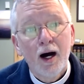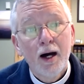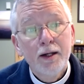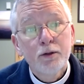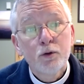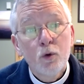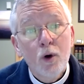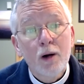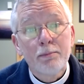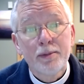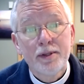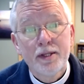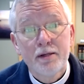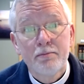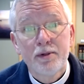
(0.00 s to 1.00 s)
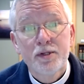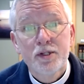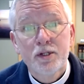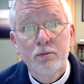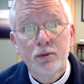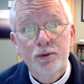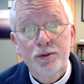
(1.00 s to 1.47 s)
I grew up in the
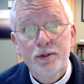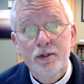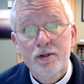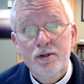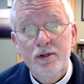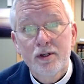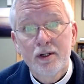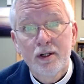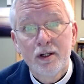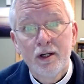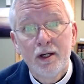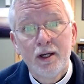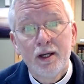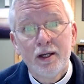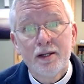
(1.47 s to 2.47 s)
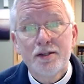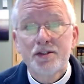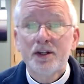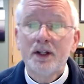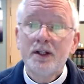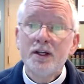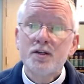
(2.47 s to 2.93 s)
Episcopal Church. In
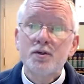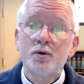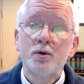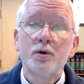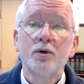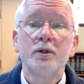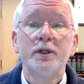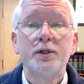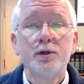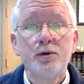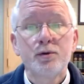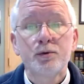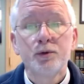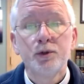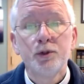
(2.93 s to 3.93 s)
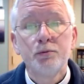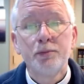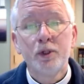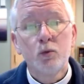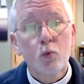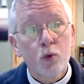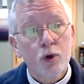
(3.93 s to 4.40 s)
Sunday school and youth group
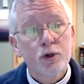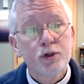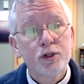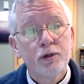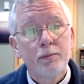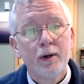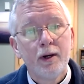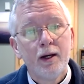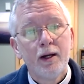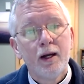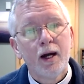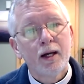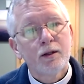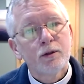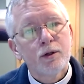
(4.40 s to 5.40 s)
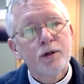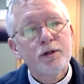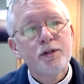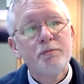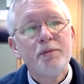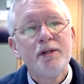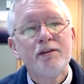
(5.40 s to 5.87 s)
and worship, I
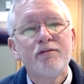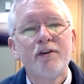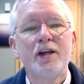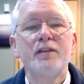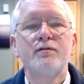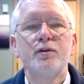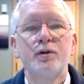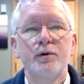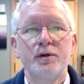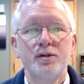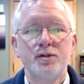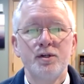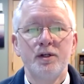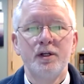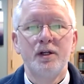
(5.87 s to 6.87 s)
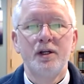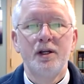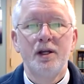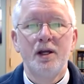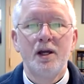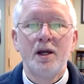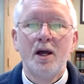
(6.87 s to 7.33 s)
learned to be a faithful Christian.
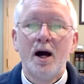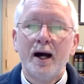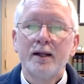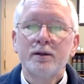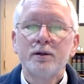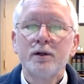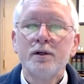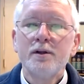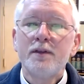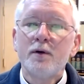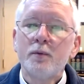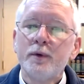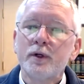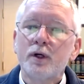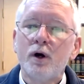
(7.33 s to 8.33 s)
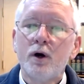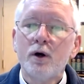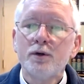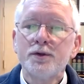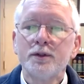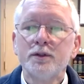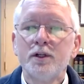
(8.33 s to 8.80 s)
I learned that we are
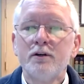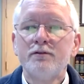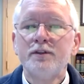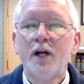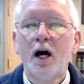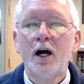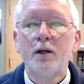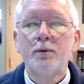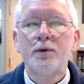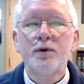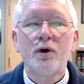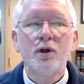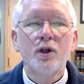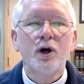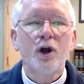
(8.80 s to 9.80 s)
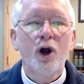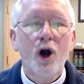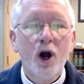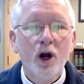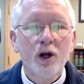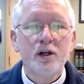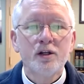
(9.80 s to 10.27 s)
called to love God with all our
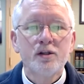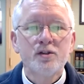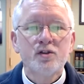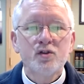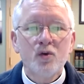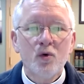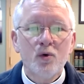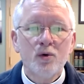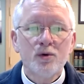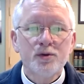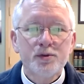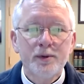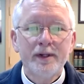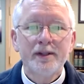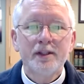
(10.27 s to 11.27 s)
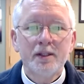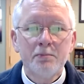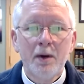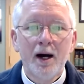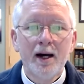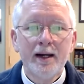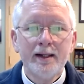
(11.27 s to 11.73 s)
heart, soul, strength,
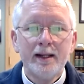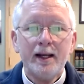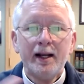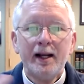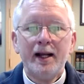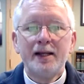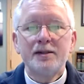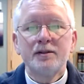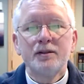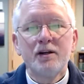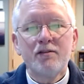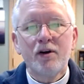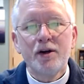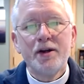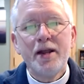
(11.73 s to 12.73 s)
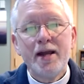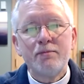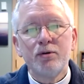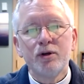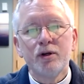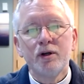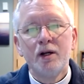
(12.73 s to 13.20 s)
and mind, and to love our
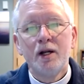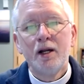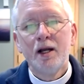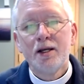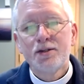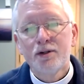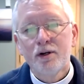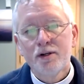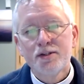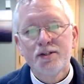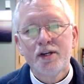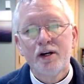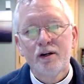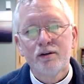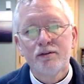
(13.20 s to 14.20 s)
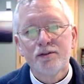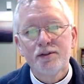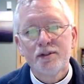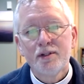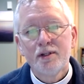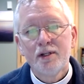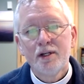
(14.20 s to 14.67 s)
neighbor as ourselves.